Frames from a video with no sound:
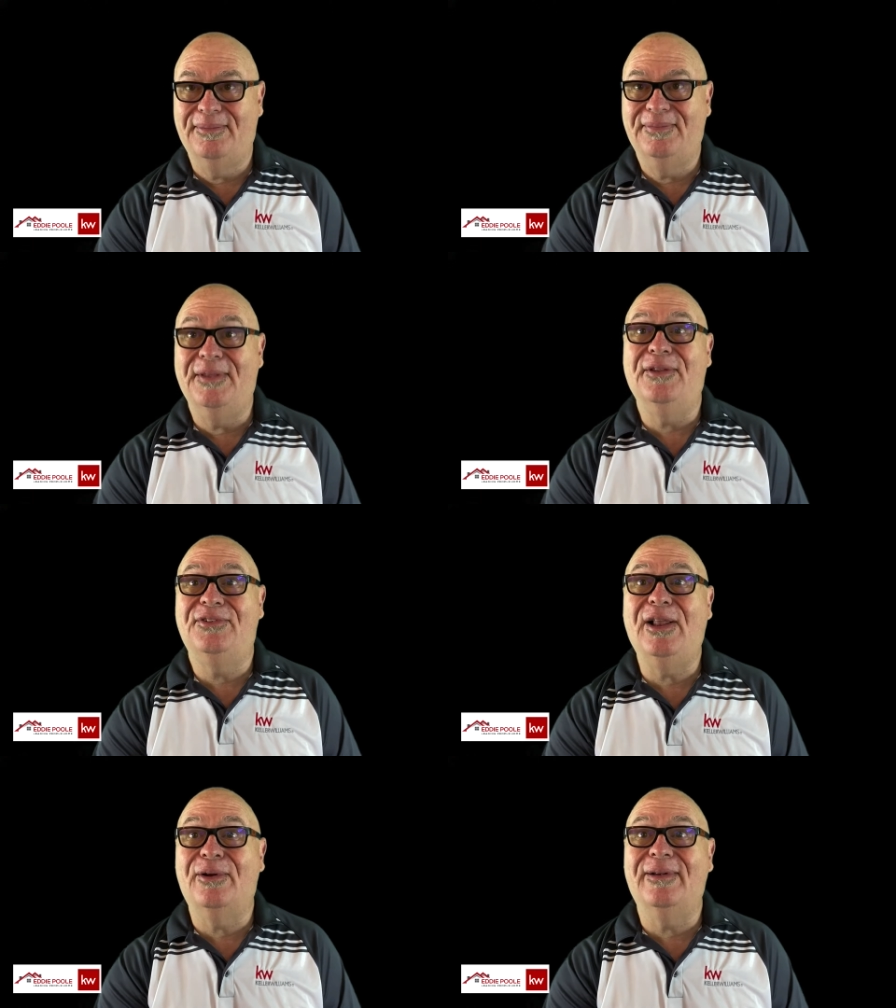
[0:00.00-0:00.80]
then the
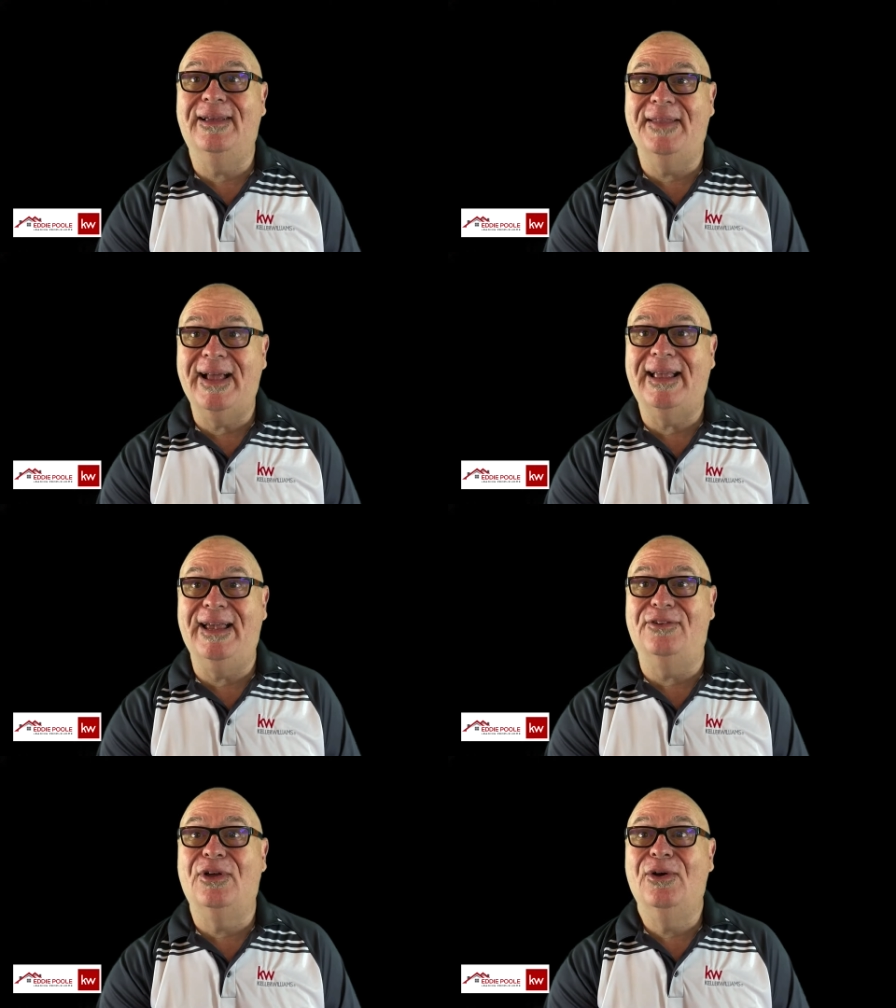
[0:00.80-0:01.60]
seller, in that
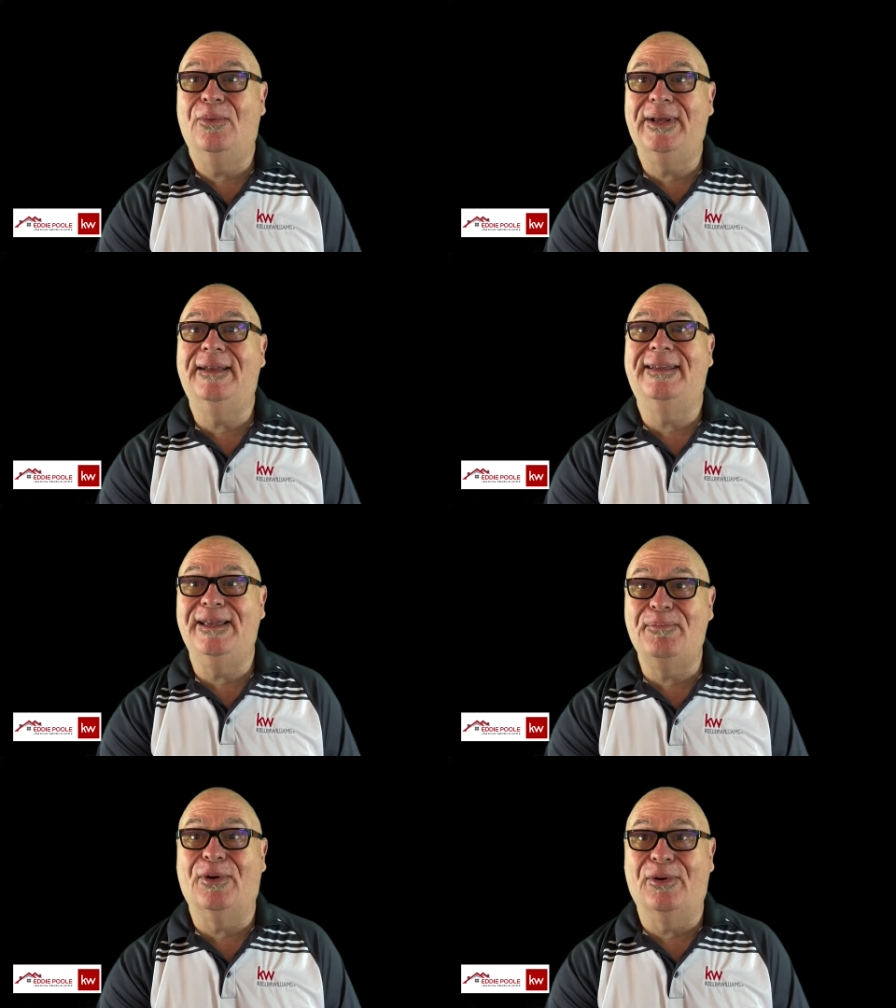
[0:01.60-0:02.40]
case, would get to
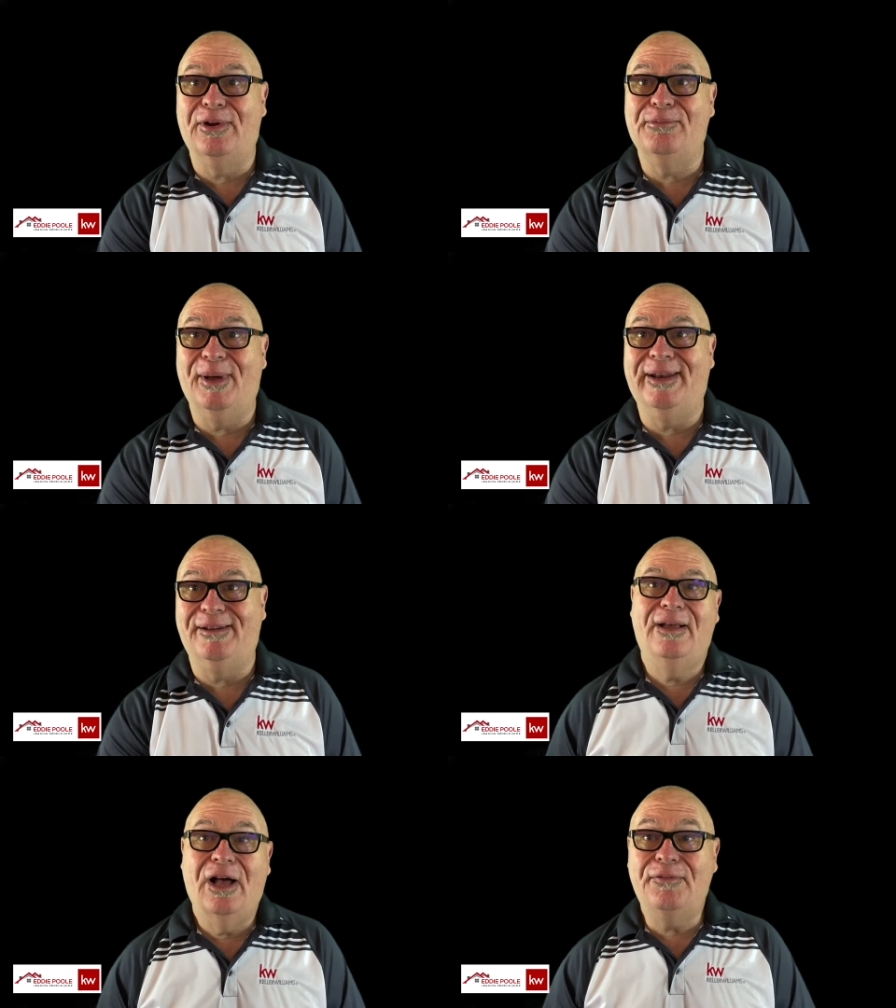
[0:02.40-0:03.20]
keep your earnest money.
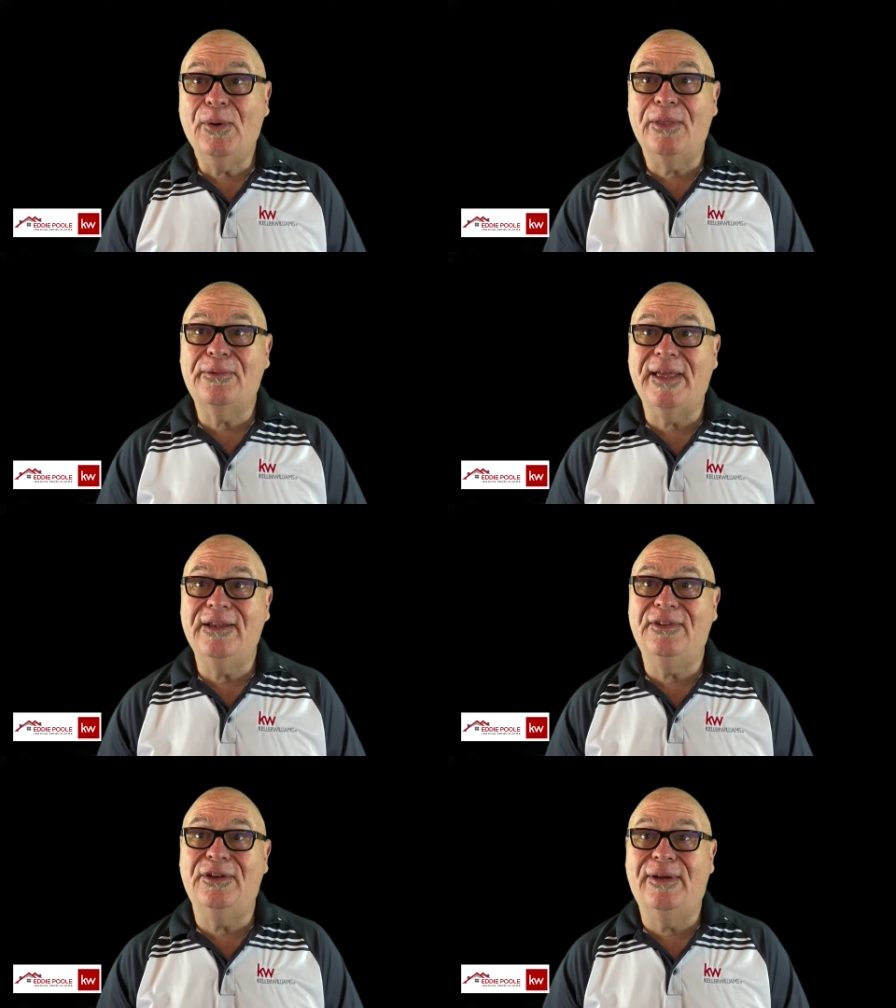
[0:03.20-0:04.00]
A few other things
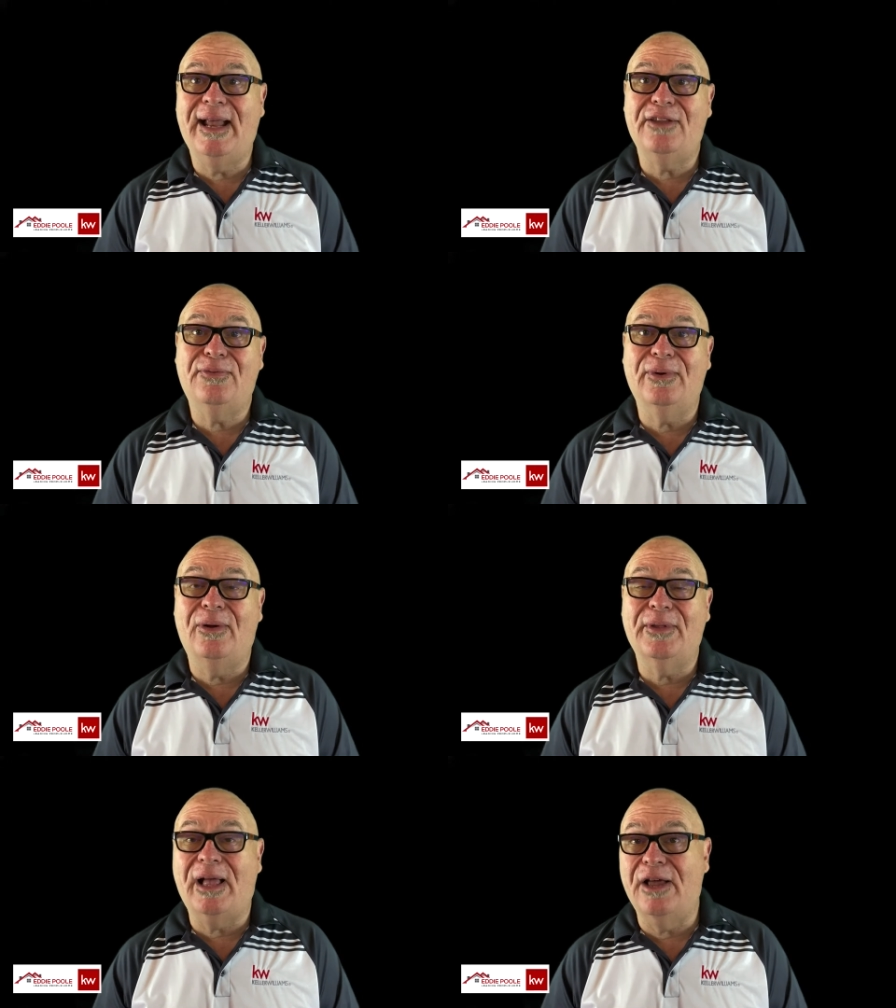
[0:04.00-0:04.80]
that you could ask for on
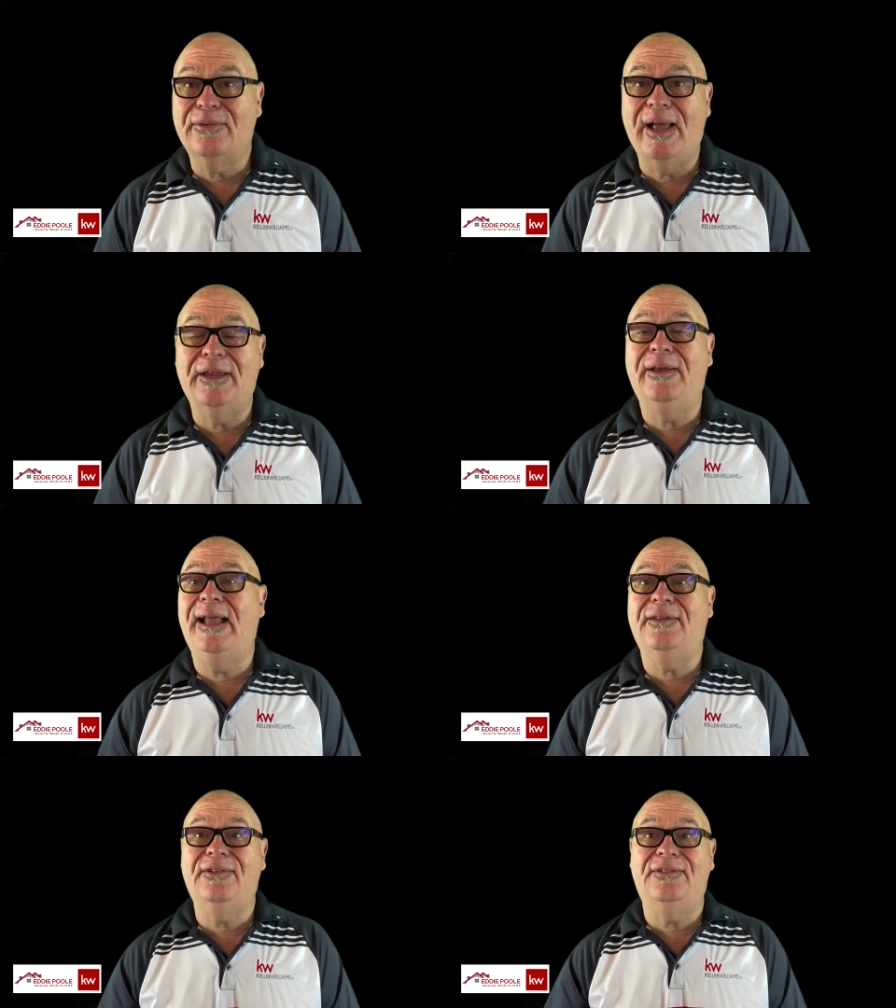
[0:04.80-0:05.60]
the contract, you could ask the